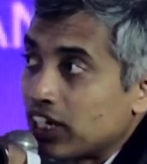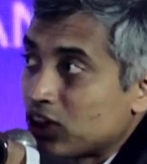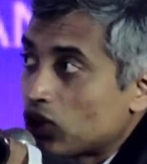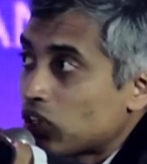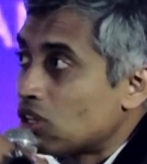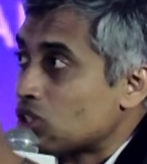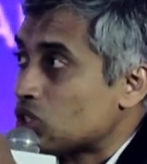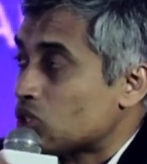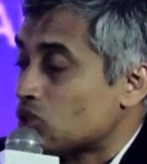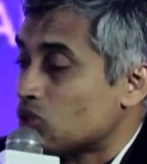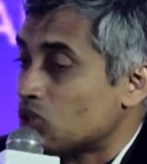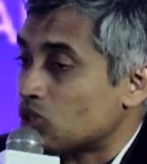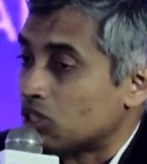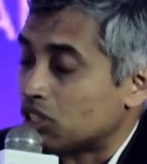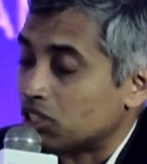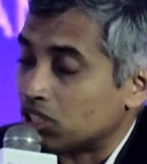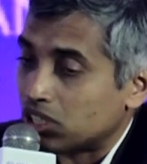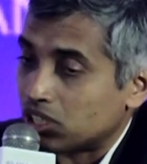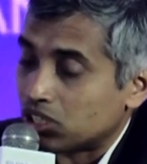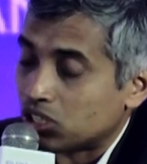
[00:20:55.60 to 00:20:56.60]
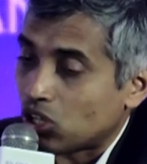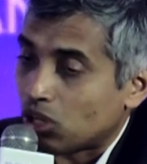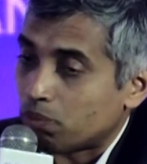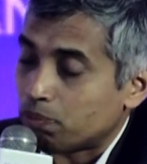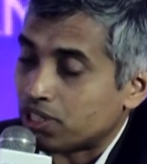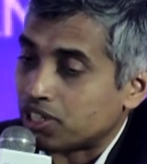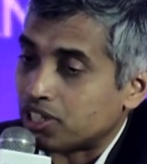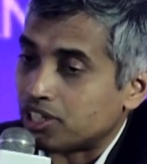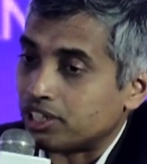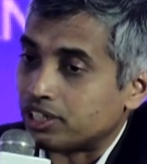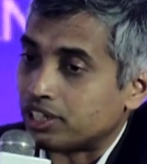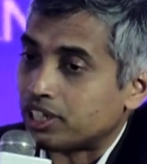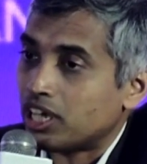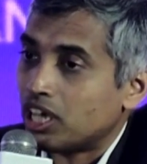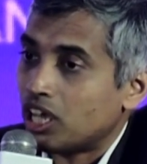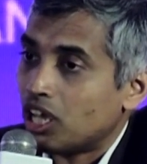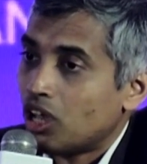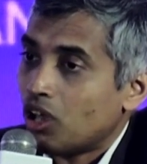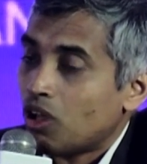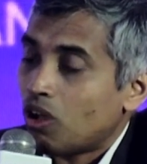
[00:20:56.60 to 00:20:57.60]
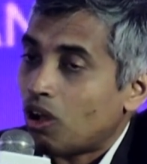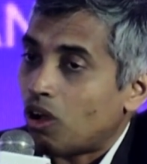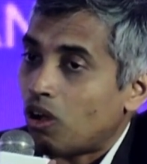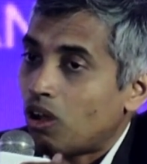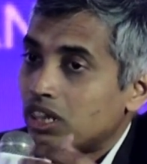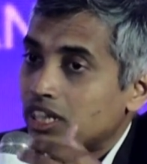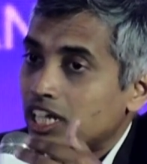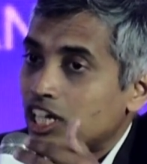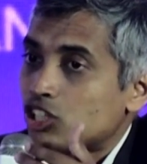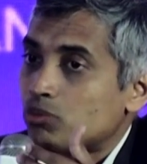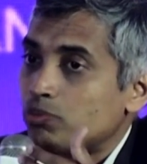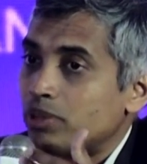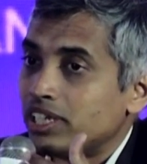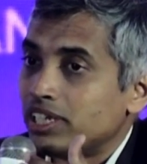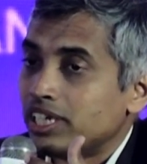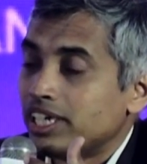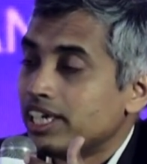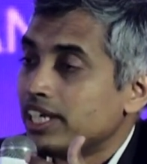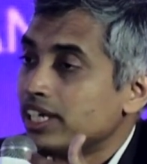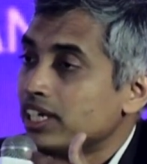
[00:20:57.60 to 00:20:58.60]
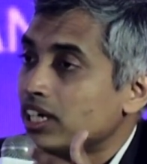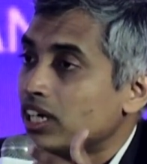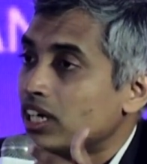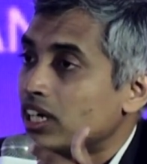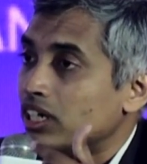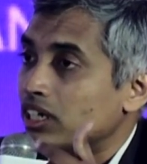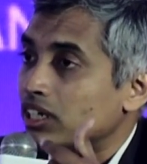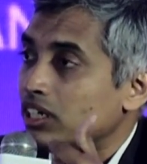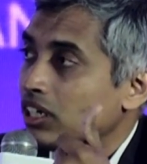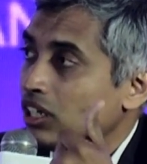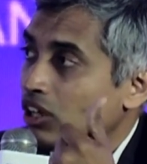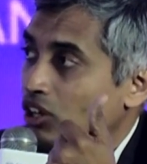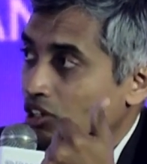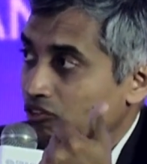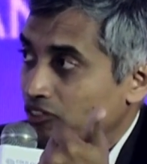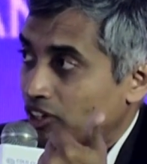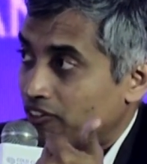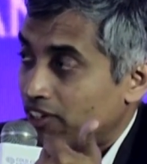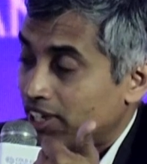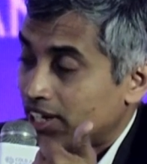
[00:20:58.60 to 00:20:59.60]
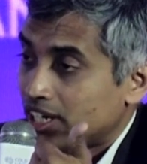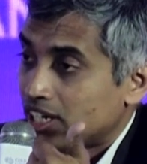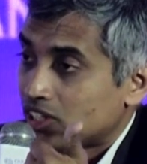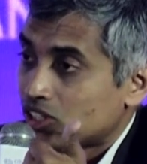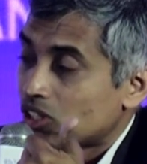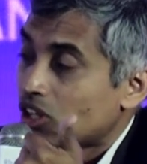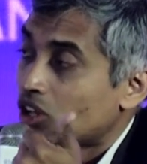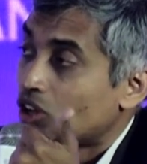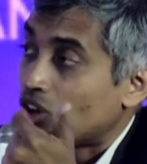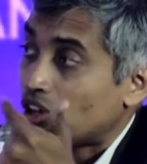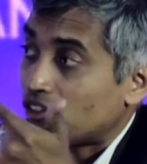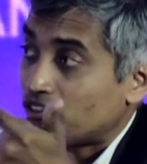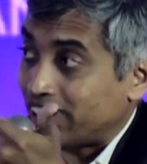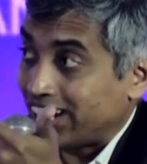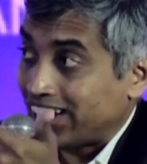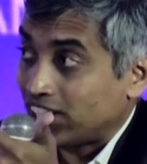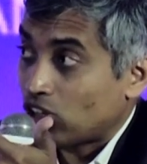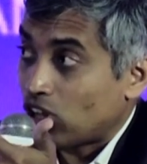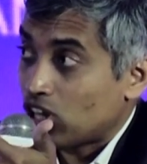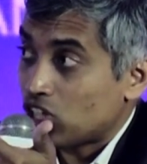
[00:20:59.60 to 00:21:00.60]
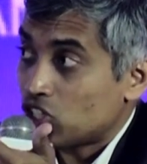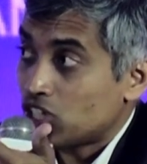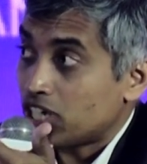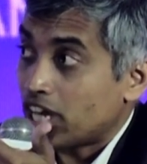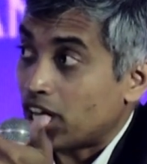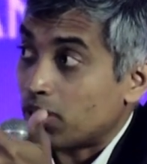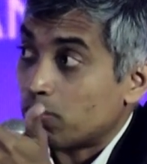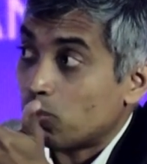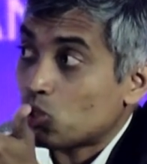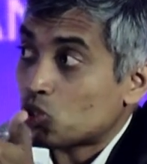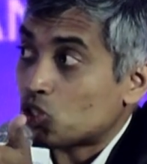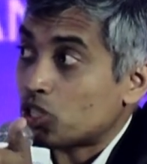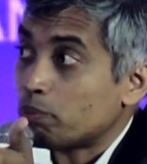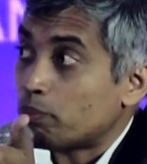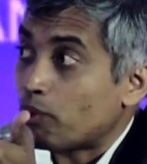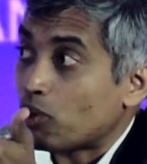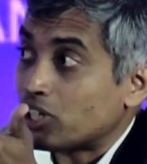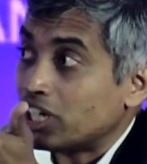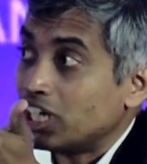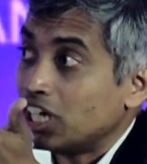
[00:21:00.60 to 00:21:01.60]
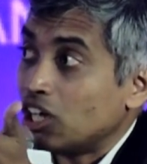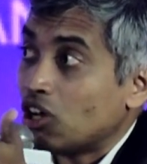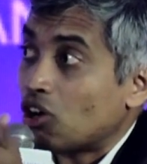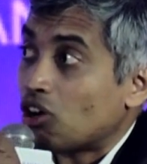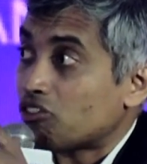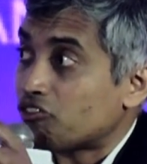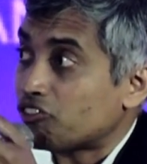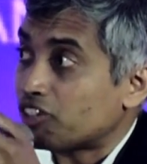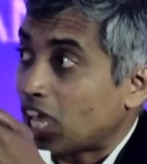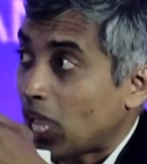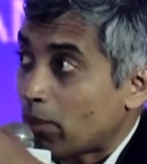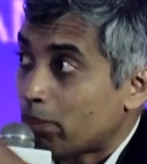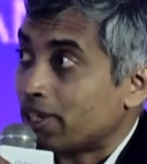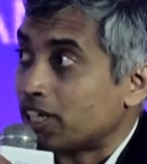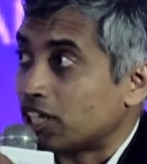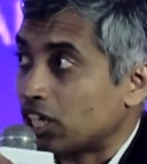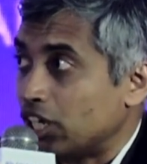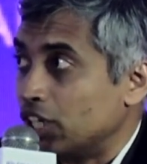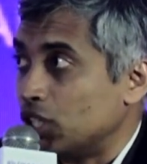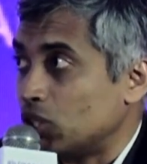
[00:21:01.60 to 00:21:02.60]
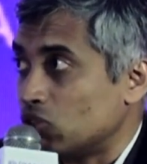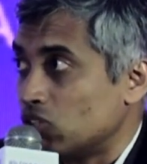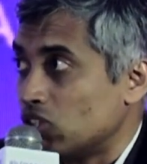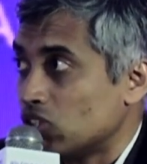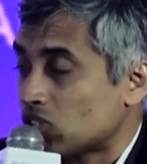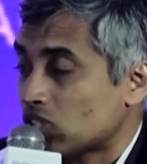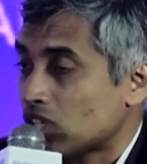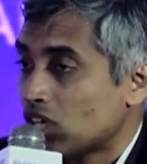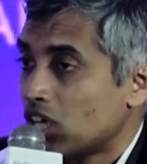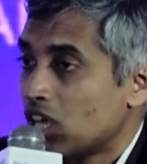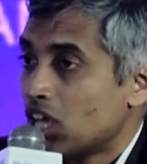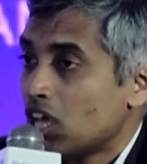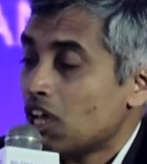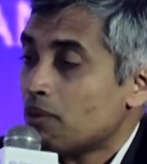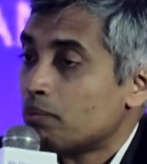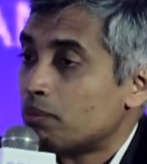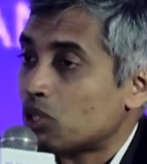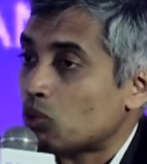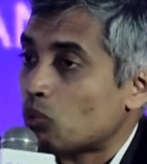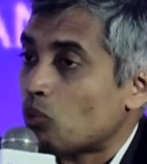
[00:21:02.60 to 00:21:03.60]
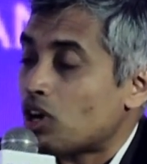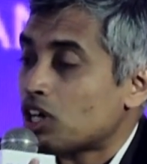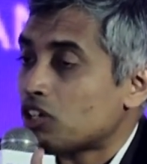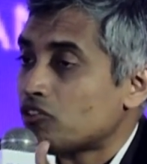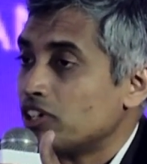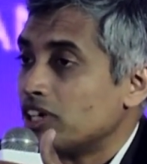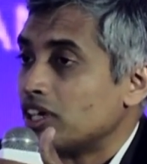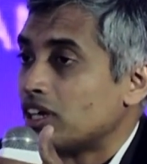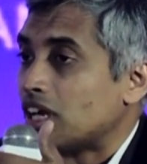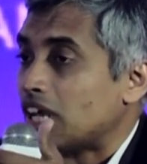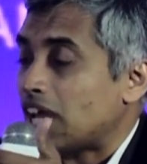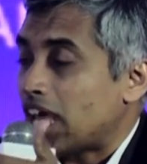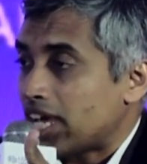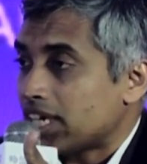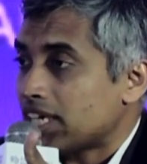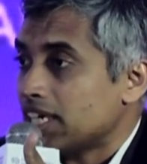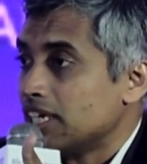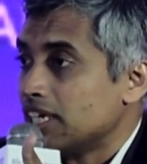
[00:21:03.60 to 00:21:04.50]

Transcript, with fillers: Manish Agnihotri from WFS who gave the perspective uh, of uh, clearly what the airports have put in place and uh,